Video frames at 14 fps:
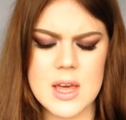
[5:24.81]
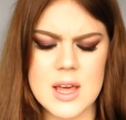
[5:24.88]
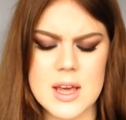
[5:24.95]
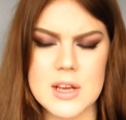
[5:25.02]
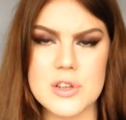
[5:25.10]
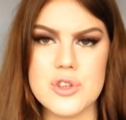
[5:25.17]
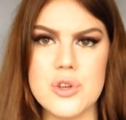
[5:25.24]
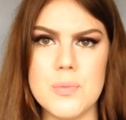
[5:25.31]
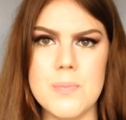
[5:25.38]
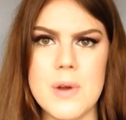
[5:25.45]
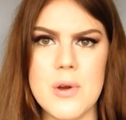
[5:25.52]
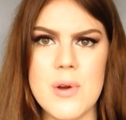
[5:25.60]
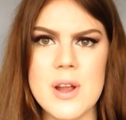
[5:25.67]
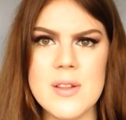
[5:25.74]

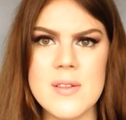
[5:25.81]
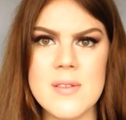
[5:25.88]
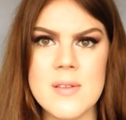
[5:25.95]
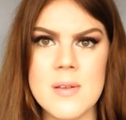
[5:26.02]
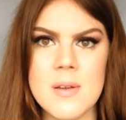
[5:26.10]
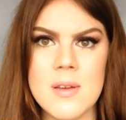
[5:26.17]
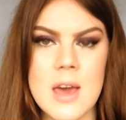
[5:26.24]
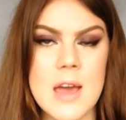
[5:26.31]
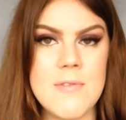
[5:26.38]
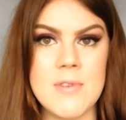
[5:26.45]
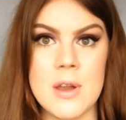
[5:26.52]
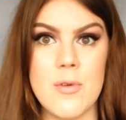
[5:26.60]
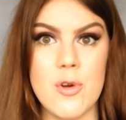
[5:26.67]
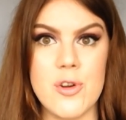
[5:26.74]
exuberance. I've
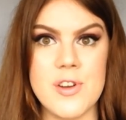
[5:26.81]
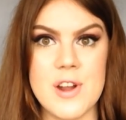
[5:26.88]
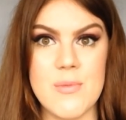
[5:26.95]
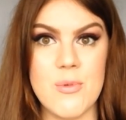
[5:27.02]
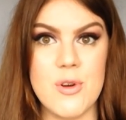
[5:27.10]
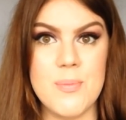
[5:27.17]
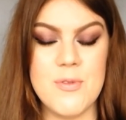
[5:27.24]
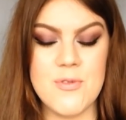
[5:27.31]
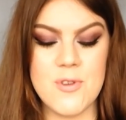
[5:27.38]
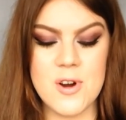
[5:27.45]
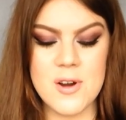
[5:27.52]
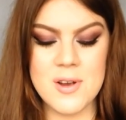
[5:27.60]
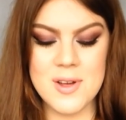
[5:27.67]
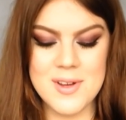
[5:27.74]
never heard that word
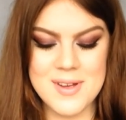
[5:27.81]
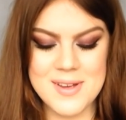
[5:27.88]
before.